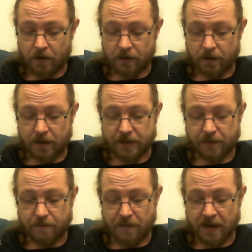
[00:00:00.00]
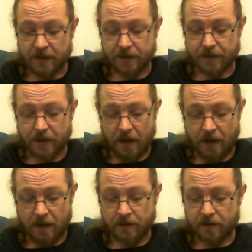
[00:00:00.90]
that's the mass.
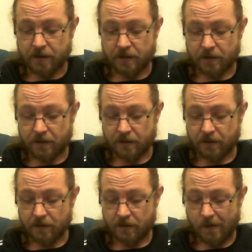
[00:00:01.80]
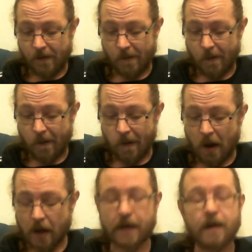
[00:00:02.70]
And
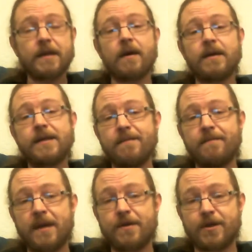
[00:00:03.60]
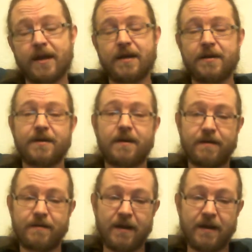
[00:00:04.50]
again, I didn't mention it because I